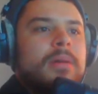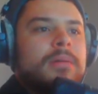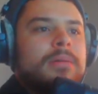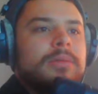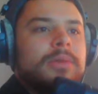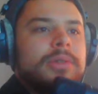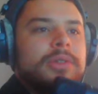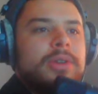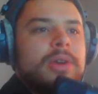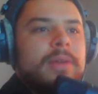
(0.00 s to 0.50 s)

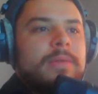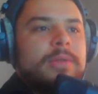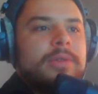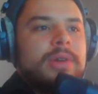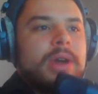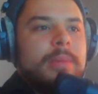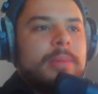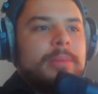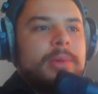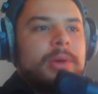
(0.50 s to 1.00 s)
Would you ever
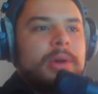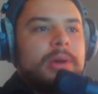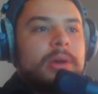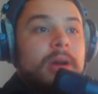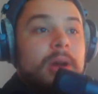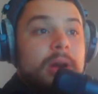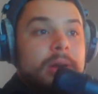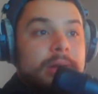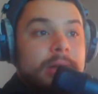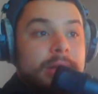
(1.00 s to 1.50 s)
drop a book?
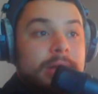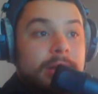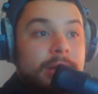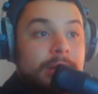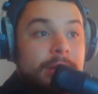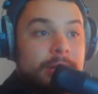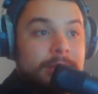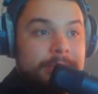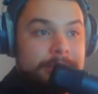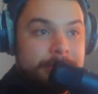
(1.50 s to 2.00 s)
Already
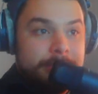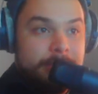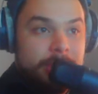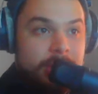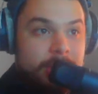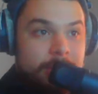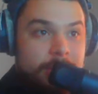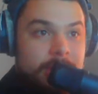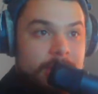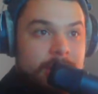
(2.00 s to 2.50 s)
did. It's
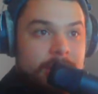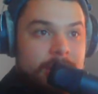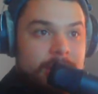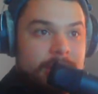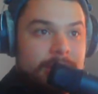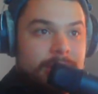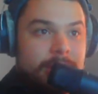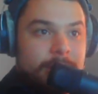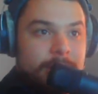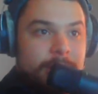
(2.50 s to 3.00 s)
on my
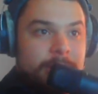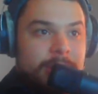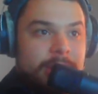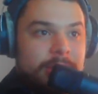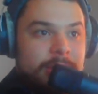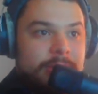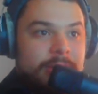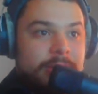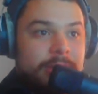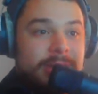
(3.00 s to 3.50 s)

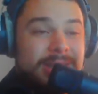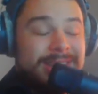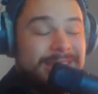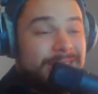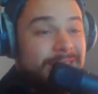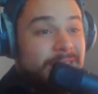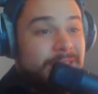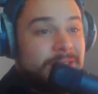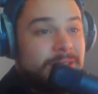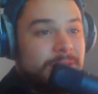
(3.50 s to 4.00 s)
Patreon. It
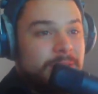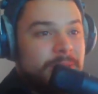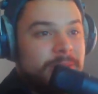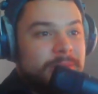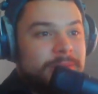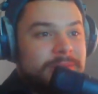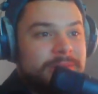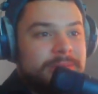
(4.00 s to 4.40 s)
sucks though.